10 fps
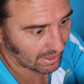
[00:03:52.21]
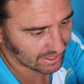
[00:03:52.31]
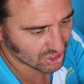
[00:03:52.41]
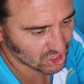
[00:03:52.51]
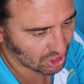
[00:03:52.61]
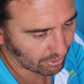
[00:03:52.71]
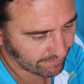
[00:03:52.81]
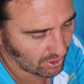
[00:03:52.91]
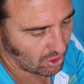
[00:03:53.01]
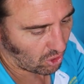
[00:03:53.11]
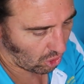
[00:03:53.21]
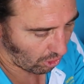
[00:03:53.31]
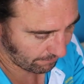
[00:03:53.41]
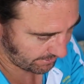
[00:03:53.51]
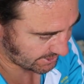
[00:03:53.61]
last shelf
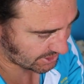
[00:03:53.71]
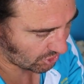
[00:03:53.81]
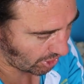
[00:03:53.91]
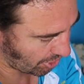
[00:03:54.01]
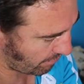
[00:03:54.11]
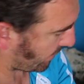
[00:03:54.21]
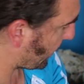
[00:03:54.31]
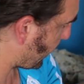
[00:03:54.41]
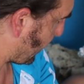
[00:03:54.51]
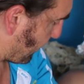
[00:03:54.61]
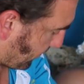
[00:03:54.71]
off this side over here.